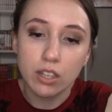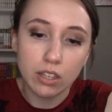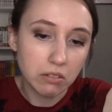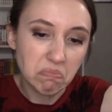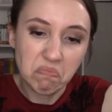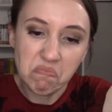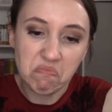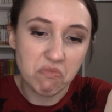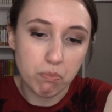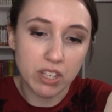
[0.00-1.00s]
And
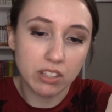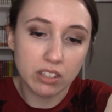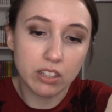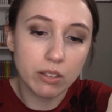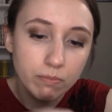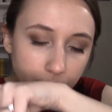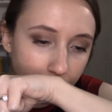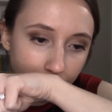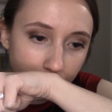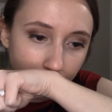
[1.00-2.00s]
basically
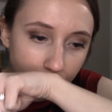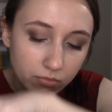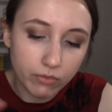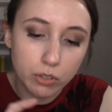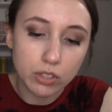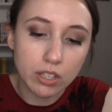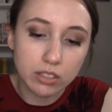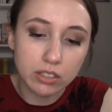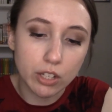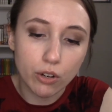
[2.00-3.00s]
feels like a
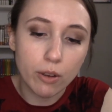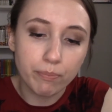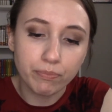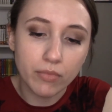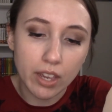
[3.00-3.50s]
serum.